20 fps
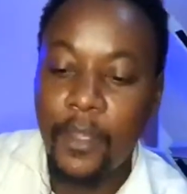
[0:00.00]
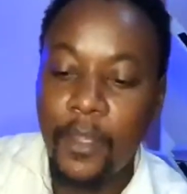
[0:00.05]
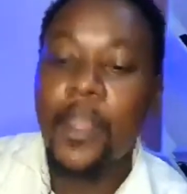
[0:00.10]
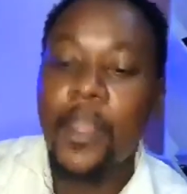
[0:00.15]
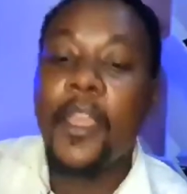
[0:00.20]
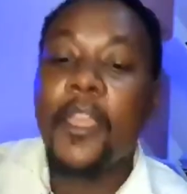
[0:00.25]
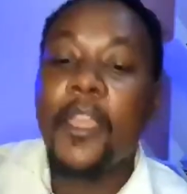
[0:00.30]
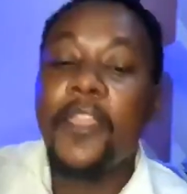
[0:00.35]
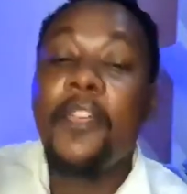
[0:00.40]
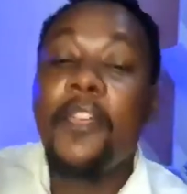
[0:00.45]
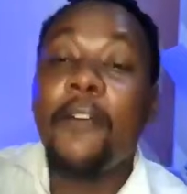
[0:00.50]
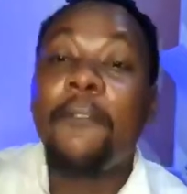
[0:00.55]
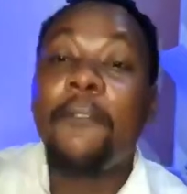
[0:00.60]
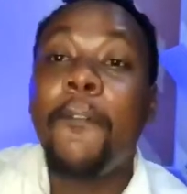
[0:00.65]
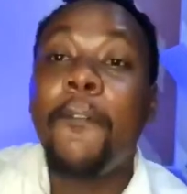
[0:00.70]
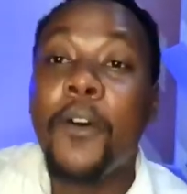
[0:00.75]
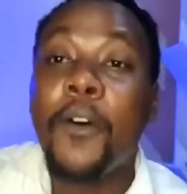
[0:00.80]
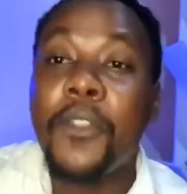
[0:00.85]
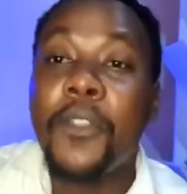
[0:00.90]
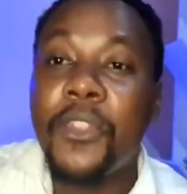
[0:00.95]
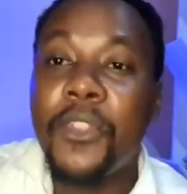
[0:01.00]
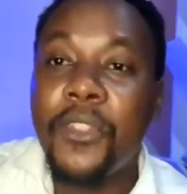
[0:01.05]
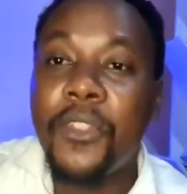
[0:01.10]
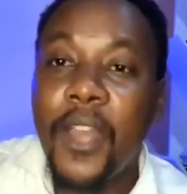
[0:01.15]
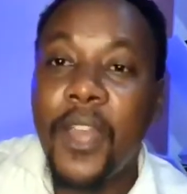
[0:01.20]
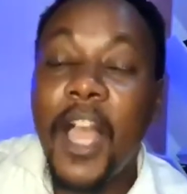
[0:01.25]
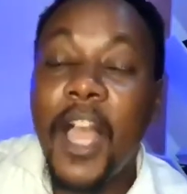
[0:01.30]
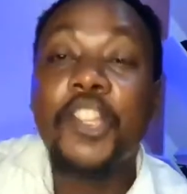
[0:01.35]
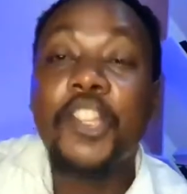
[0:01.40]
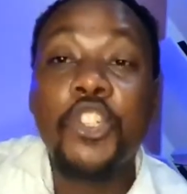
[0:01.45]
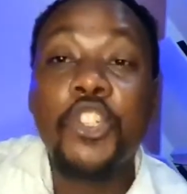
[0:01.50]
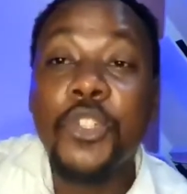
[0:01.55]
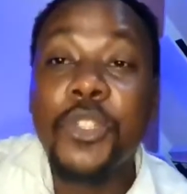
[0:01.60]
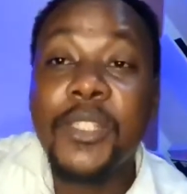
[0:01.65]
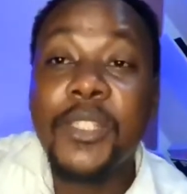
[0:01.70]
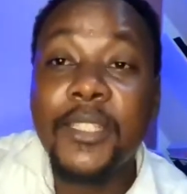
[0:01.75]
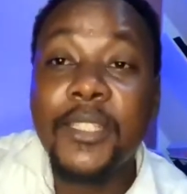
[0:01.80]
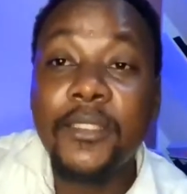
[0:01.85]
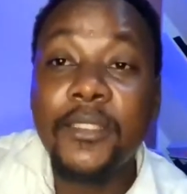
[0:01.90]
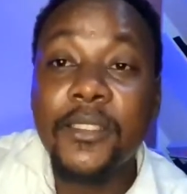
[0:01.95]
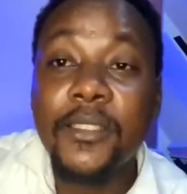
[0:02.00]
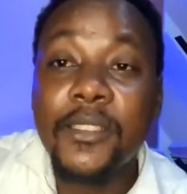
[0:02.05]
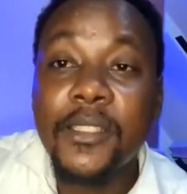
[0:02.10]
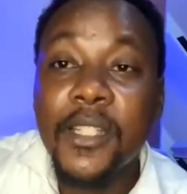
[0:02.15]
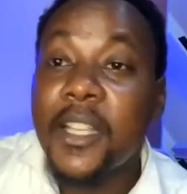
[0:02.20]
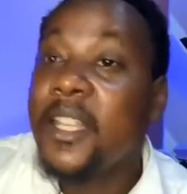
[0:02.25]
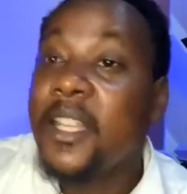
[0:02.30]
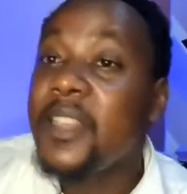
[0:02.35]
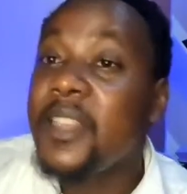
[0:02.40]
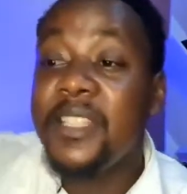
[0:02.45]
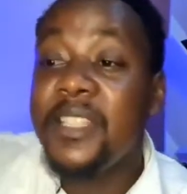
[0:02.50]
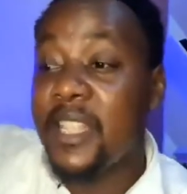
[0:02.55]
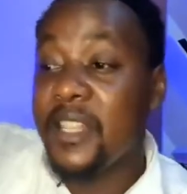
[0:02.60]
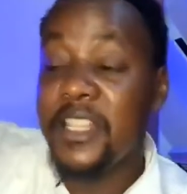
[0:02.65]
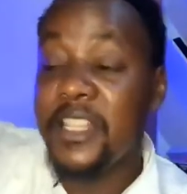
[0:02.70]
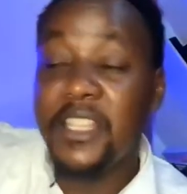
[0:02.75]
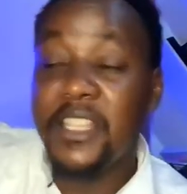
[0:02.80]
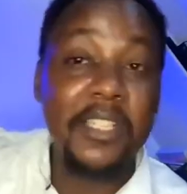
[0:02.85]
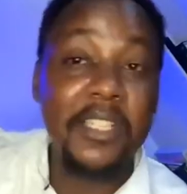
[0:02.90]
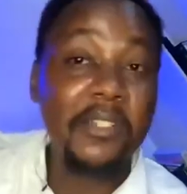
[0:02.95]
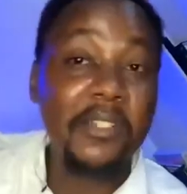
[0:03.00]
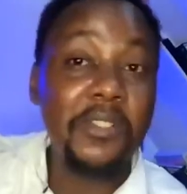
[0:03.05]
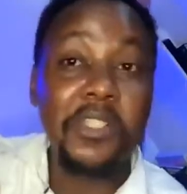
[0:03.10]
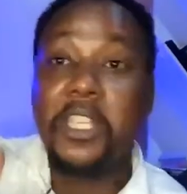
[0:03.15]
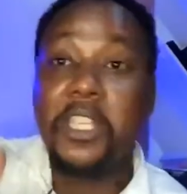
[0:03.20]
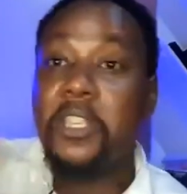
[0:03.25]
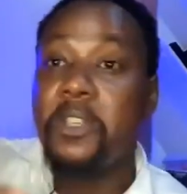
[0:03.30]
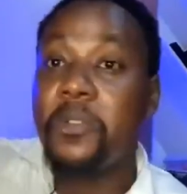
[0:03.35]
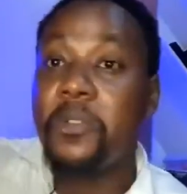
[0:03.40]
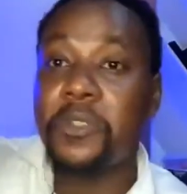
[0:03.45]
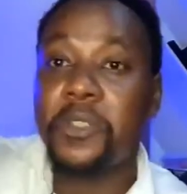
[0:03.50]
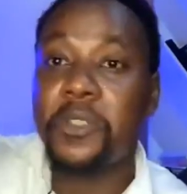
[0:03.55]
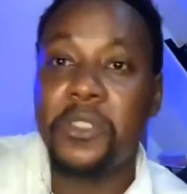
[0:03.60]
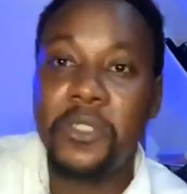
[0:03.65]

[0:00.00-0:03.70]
The fourth are social skills. These are the skills he used.